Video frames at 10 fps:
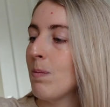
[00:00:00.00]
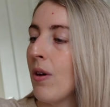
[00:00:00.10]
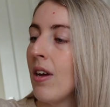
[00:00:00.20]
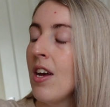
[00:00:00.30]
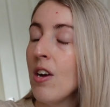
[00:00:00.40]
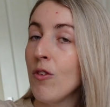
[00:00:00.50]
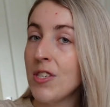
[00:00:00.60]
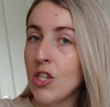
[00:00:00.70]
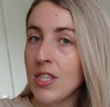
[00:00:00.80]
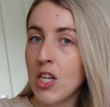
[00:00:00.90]
But Russ
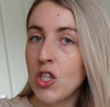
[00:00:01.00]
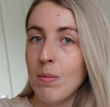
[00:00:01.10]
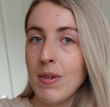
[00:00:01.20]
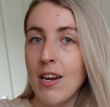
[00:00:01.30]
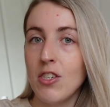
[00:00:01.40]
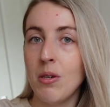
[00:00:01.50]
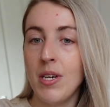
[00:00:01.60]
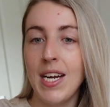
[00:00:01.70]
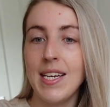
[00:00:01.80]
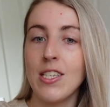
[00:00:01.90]
is just at the gym now doing
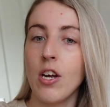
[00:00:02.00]
his